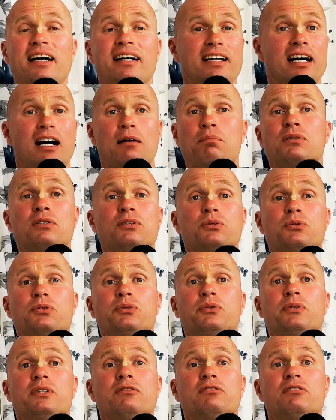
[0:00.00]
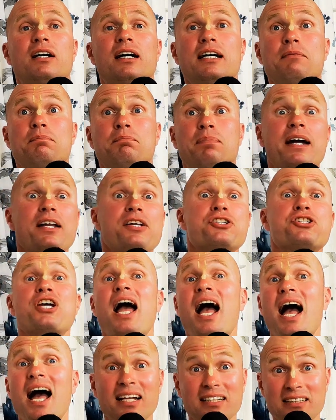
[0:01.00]
there are couples who do it right. By
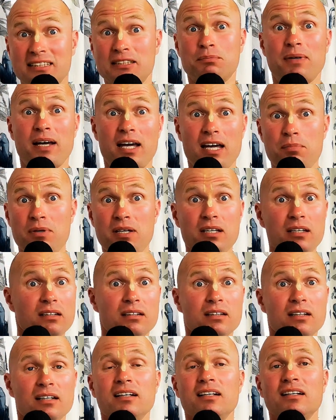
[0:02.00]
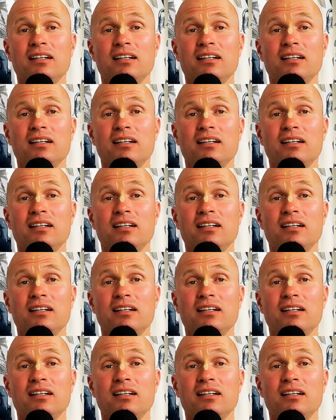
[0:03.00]
chance, maybe.